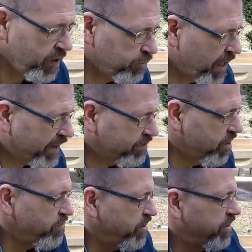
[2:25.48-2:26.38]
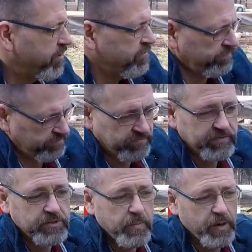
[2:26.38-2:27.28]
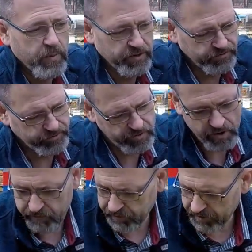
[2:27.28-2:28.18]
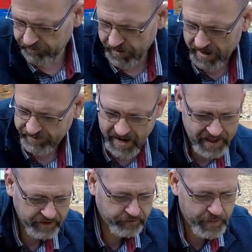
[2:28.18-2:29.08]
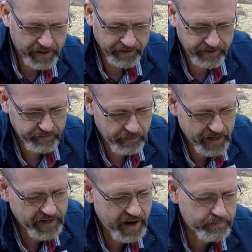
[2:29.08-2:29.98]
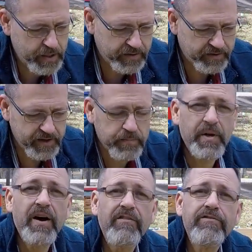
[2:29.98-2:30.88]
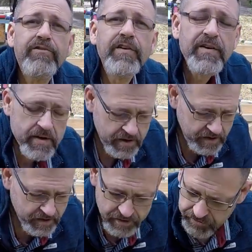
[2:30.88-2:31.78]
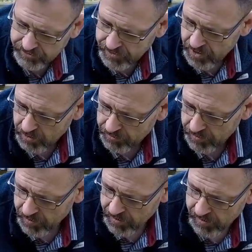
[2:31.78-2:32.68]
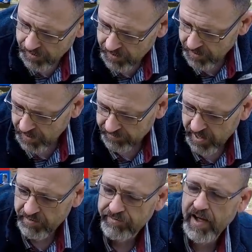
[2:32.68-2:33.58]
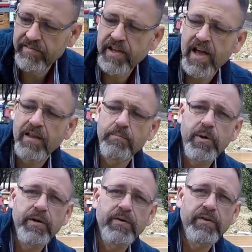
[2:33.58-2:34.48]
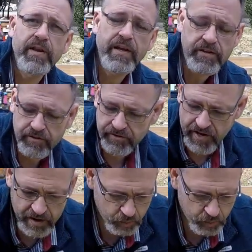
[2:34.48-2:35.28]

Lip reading: black tote here. It's a big one, so hopefully 5 gallons might not be deep enough in this tote. And I've got a 5 gallon pail that I can just add